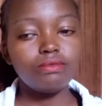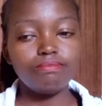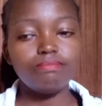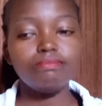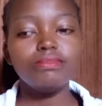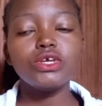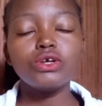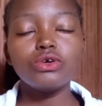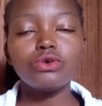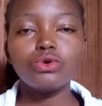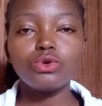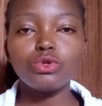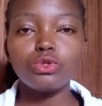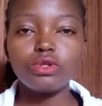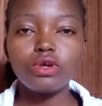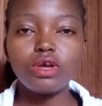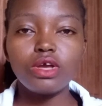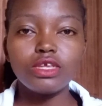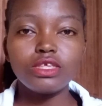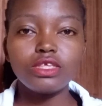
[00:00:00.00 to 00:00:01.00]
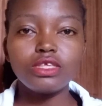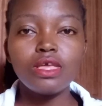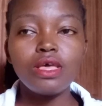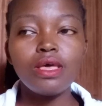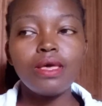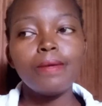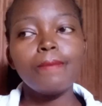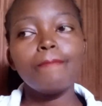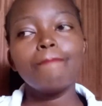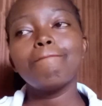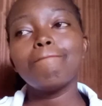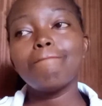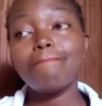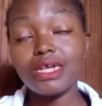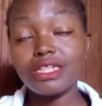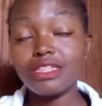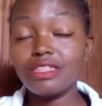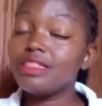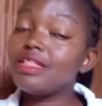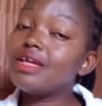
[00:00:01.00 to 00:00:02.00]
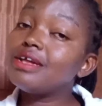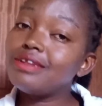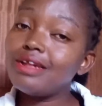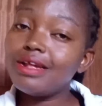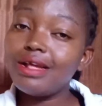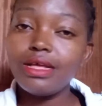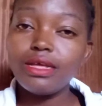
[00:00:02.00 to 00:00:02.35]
being cautious, but that